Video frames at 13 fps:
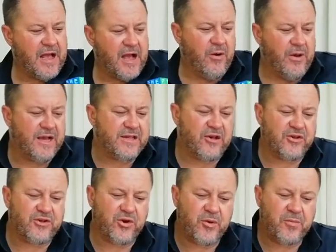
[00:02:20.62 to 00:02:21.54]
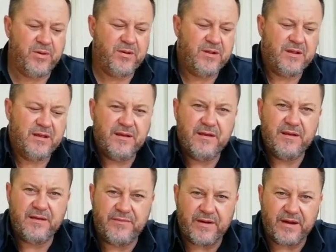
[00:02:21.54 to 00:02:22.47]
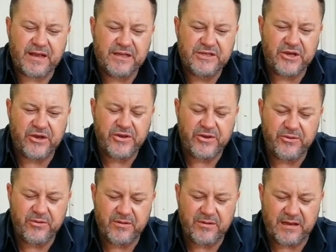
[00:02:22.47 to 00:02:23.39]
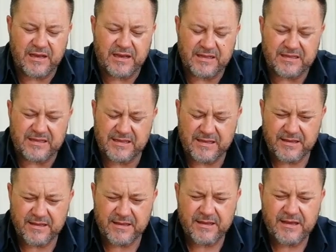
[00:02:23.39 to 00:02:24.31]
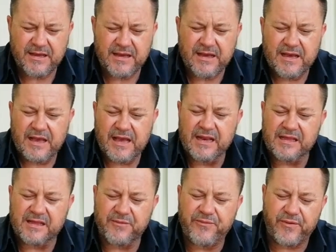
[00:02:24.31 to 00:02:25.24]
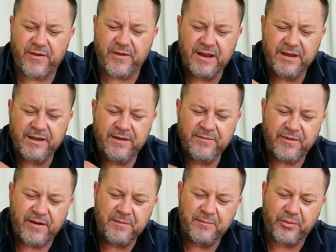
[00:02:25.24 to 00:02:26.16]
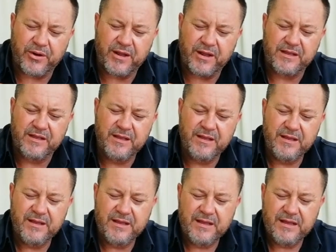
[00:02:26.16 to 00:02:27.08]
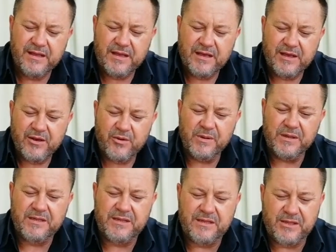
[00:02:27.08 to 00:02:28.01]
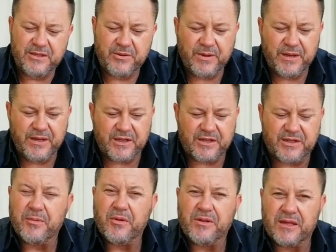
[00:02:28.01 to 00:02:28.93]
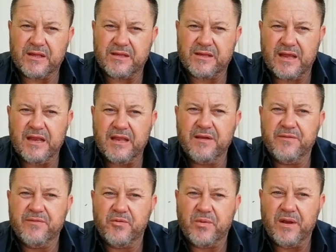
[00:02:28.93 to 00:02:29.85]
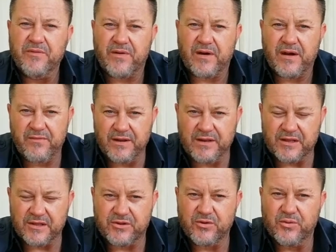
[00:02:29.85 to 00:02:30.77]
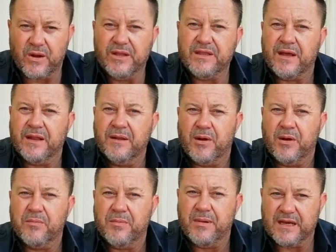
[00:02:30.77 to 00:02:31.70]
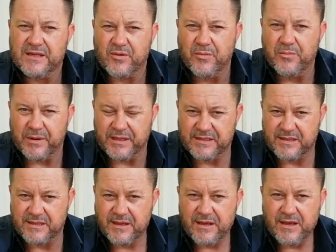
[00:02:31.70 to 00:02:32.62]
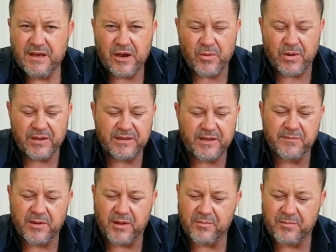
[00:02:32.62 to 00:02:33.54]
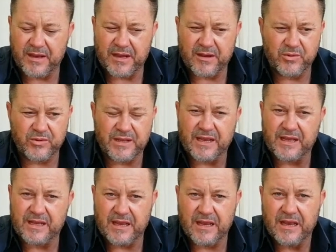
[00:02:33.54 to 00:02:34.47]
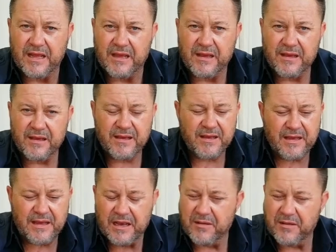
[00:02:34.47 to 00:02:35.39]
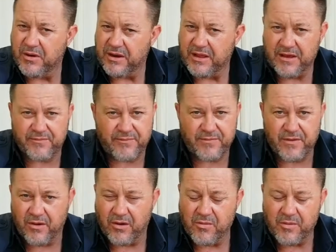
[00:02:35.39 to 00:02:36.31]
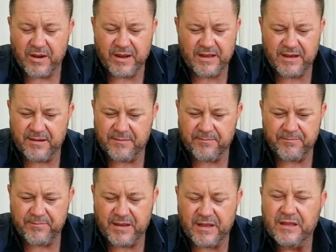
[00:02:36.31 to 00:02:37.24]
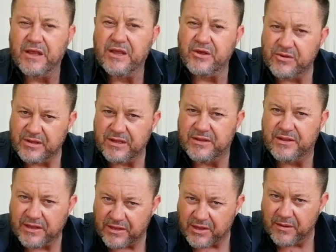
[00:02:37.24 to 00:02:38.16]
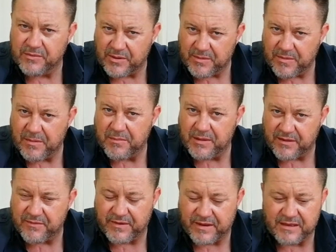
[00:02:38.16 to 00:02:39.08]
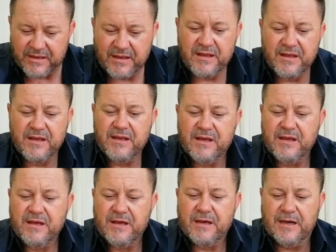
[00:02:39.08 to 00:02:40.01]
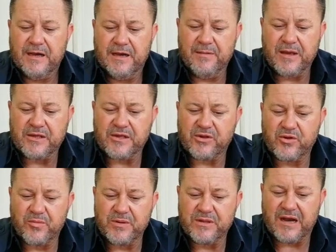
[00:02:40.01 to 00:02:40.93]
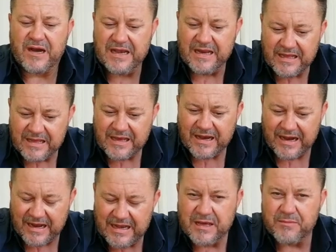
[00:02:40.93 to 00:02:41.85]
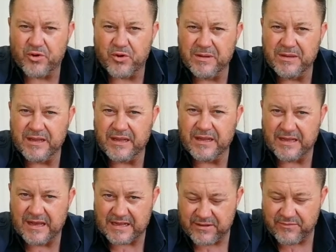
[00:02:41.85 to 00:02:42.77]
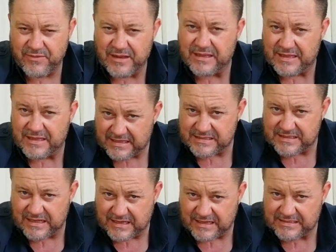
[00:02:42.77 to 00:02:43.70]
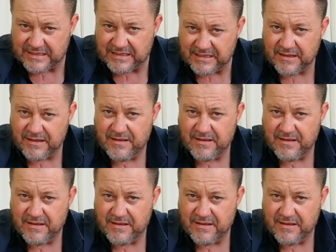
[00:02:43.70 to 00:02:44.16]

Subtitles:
Our XoSORB, if I can show you like this, it is a fine product. We distribute this anything from 25 liters to 1 ton bulk bags compressed. A 1 ton bulk bag would take anybody a long way. In using it 3 times, remember that fact. XoSORB is highly absorbent. It actively attacks, like I said,